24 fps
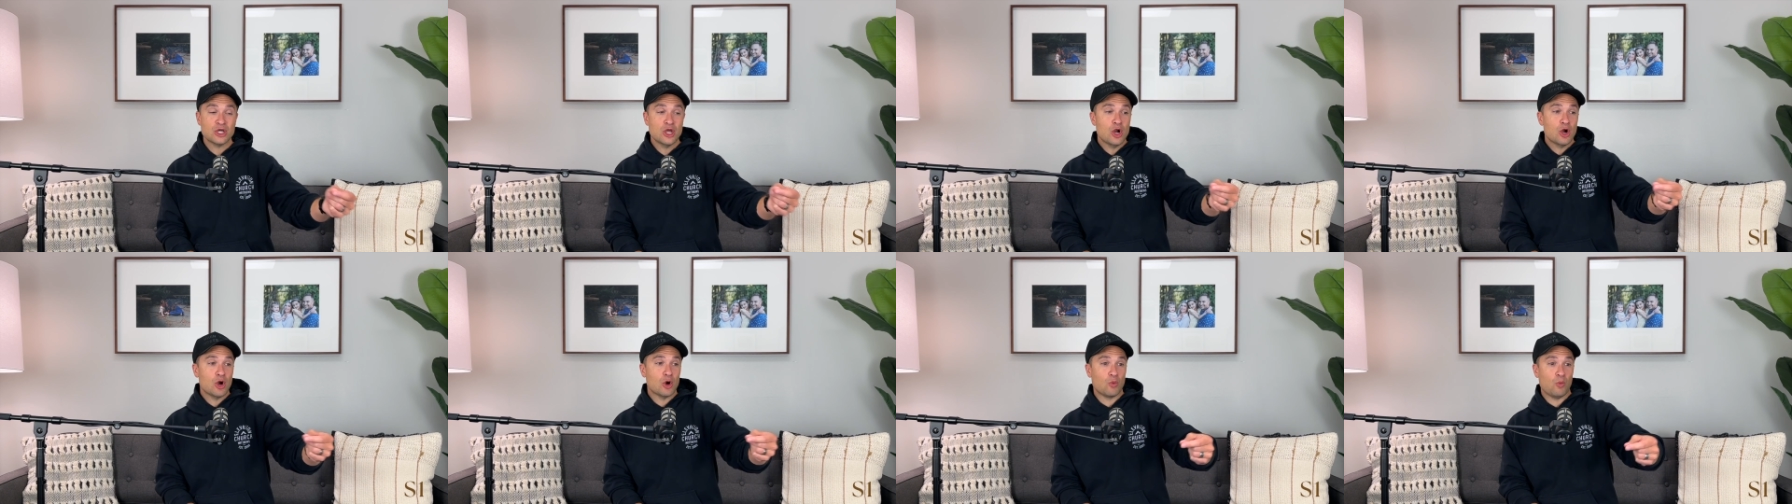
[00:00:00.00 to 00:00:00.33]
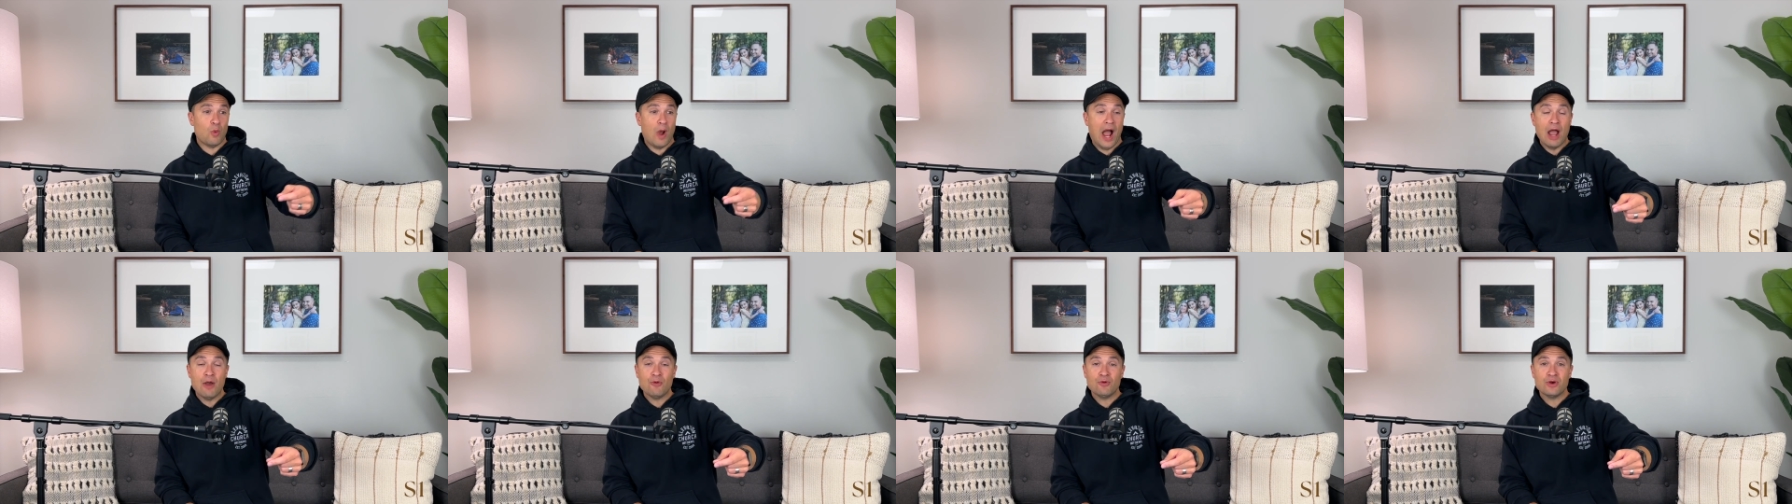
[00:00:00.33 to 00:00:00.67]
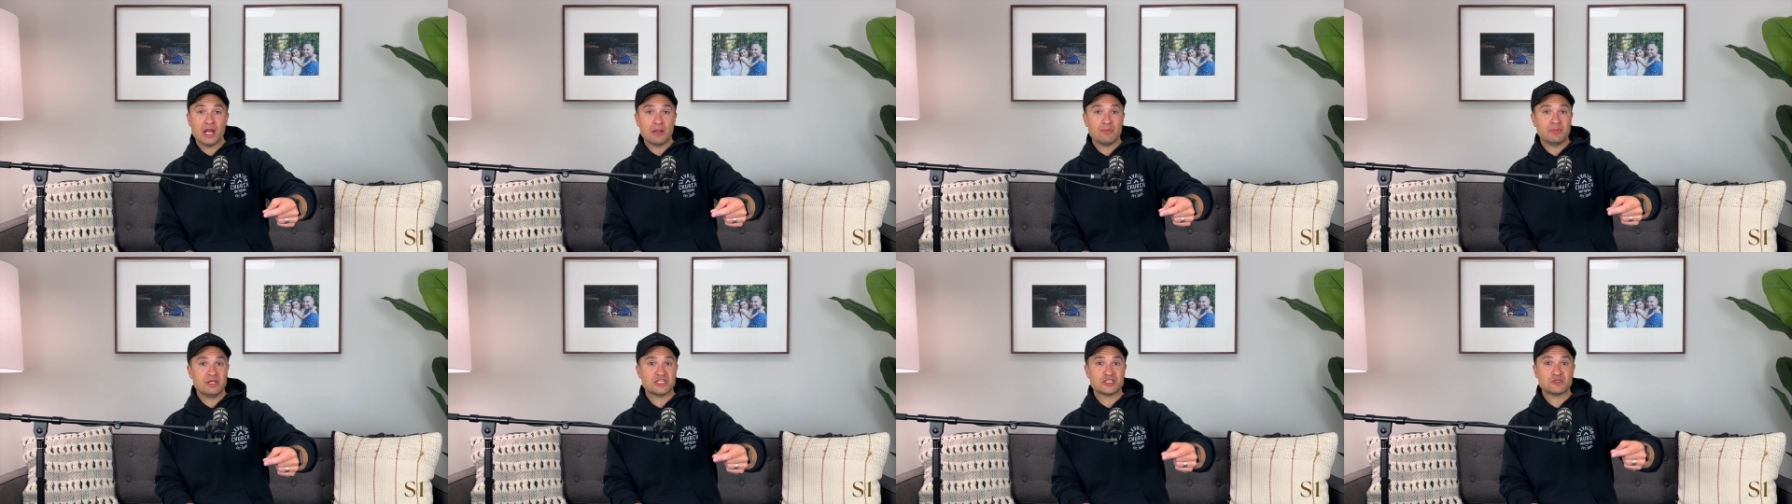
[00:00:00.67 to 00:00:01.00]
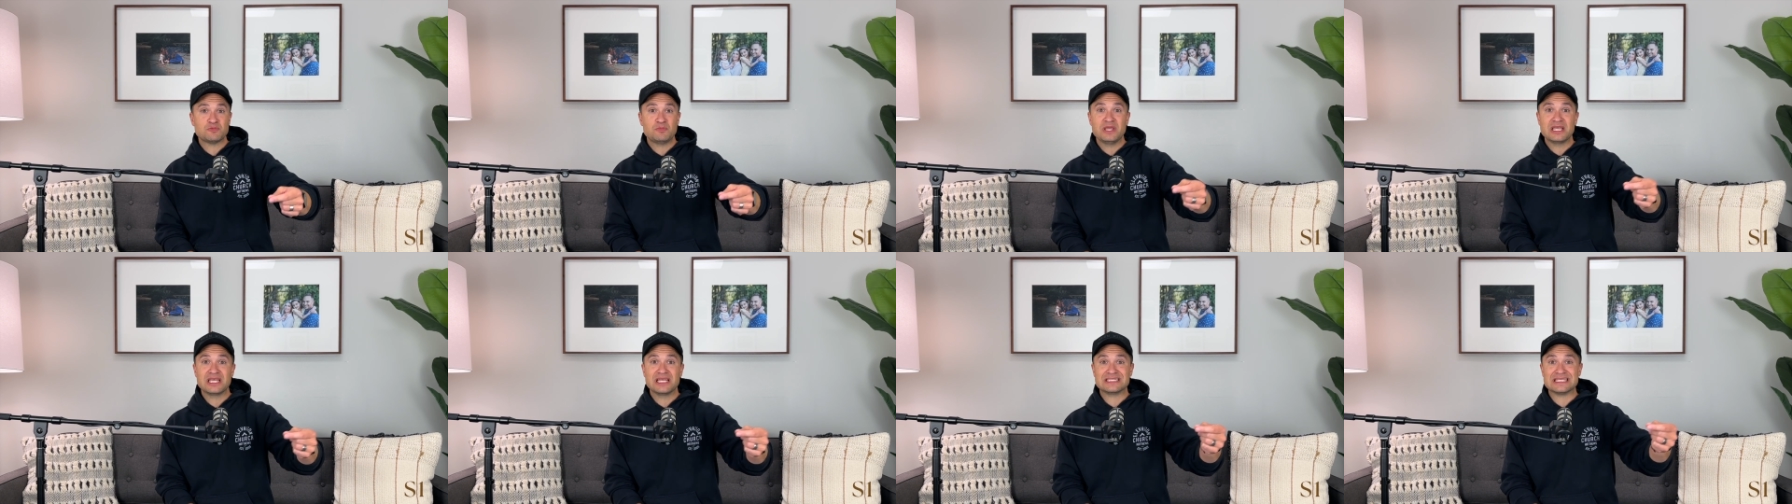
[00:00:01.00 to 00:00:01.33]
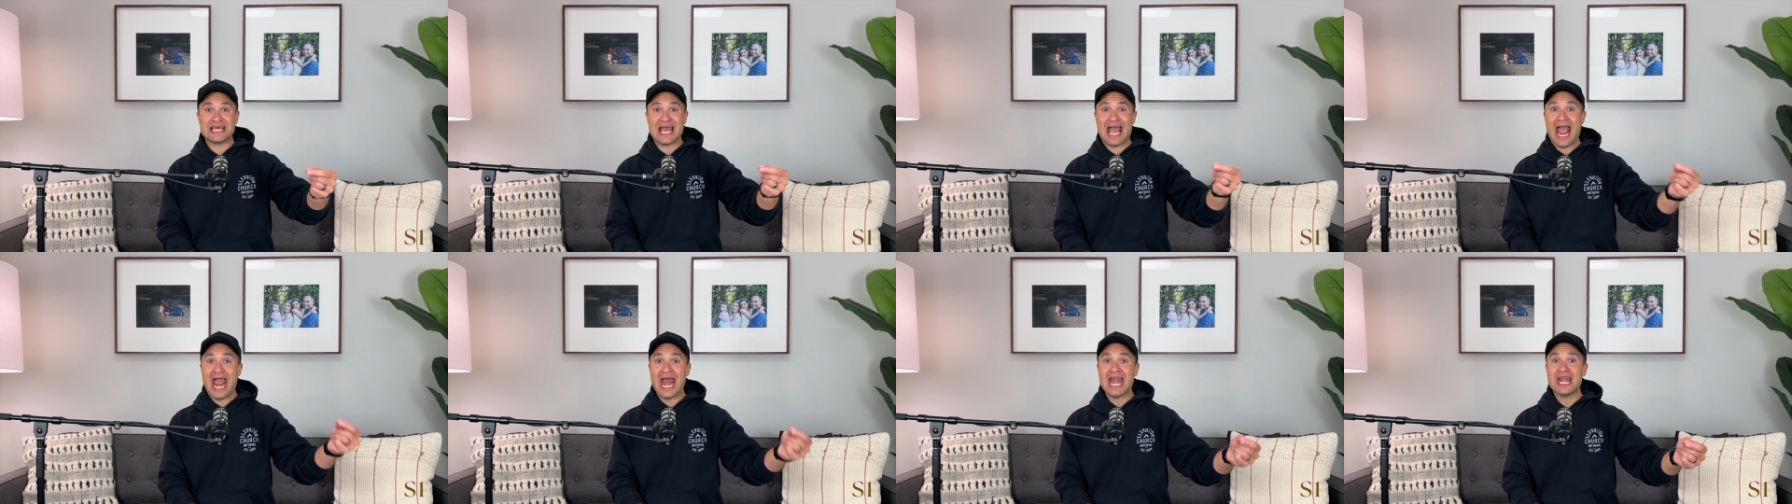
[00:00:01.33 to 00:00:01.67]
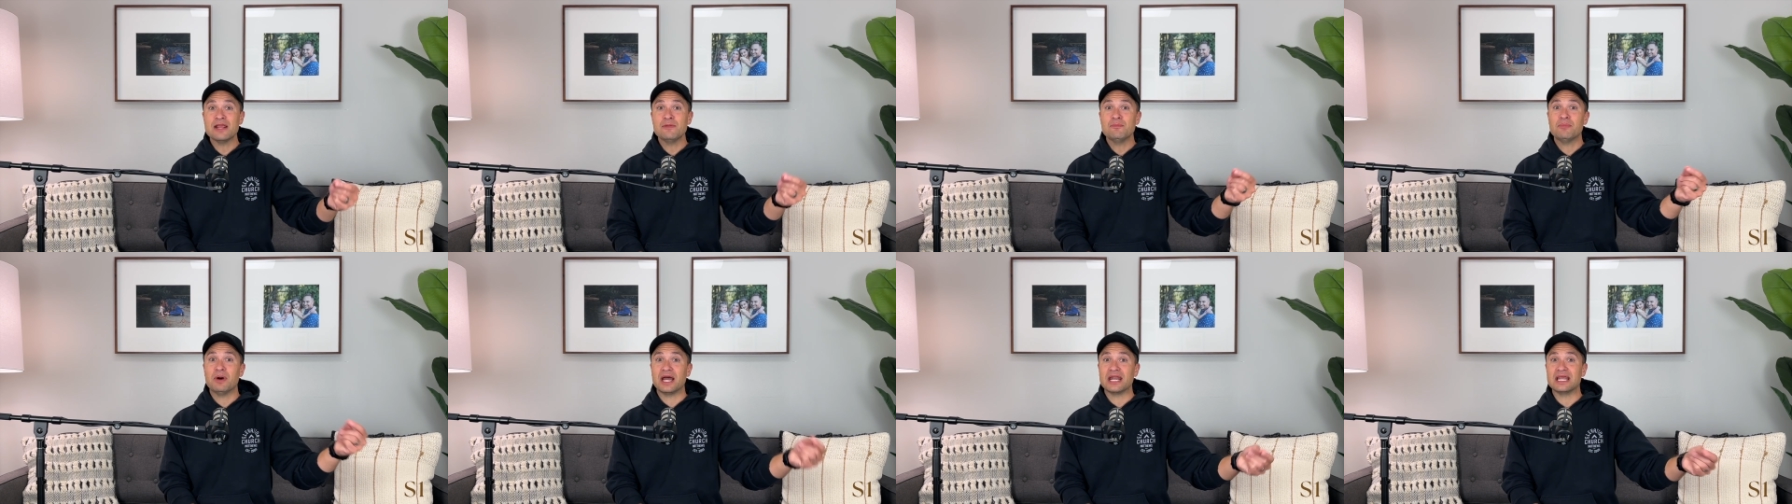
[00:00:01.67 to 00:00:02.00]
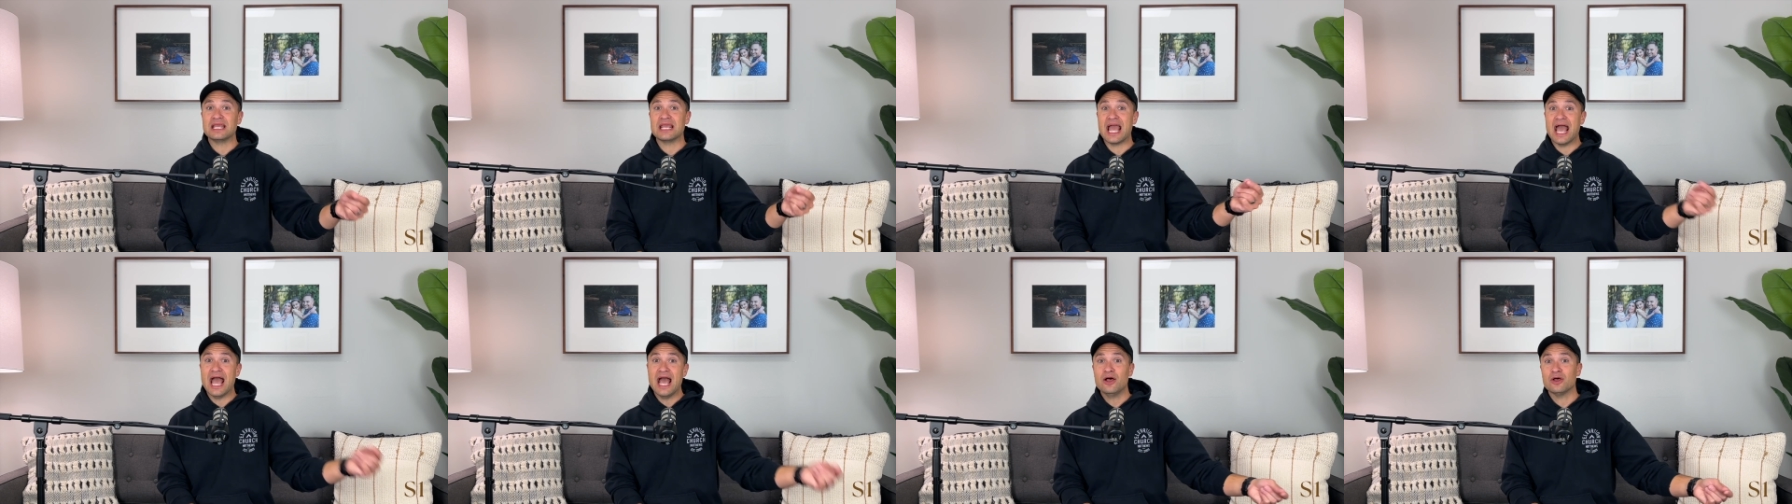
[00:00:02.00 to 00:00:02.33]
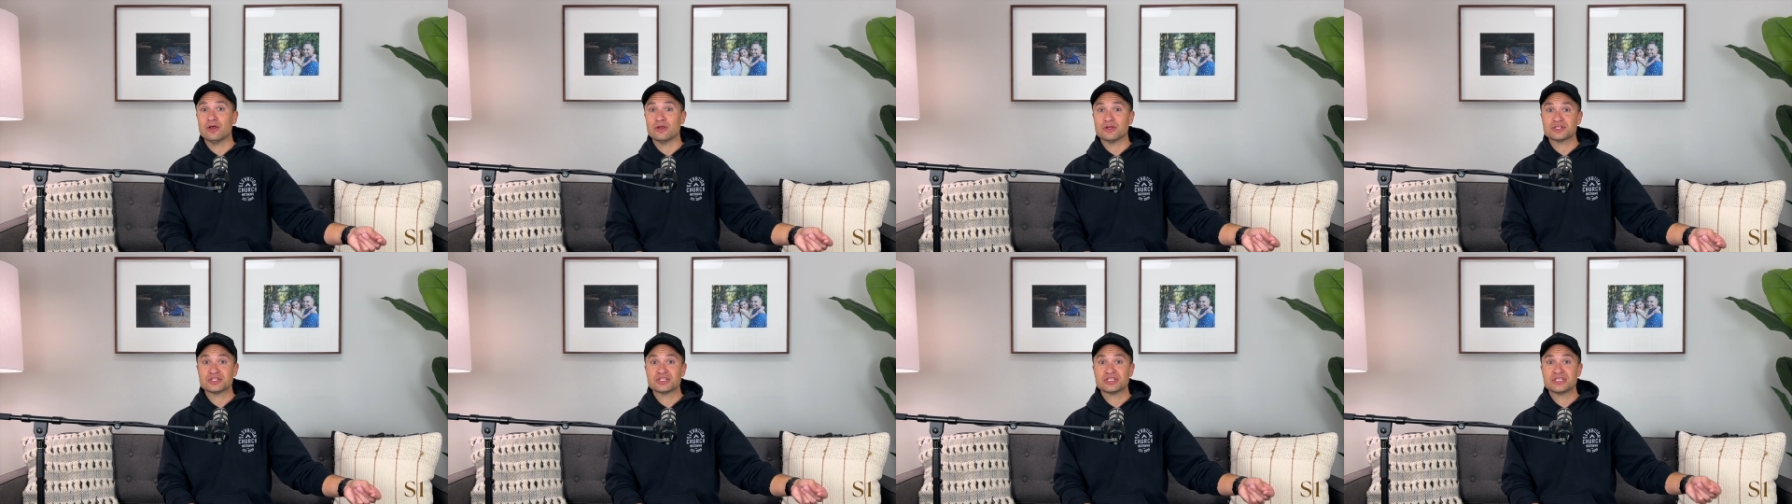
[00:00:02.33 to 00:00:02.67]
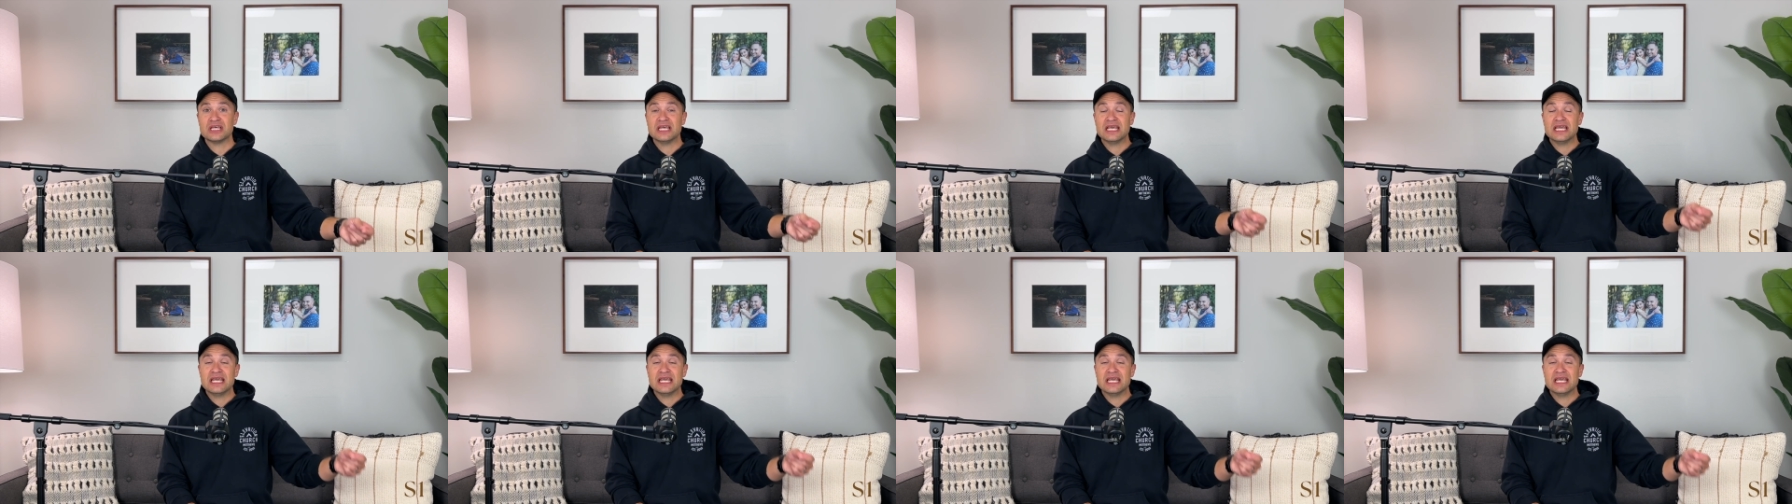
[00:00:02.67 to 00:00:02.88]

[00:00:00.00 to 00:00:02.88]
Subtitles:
or why would I be speaking to anybody else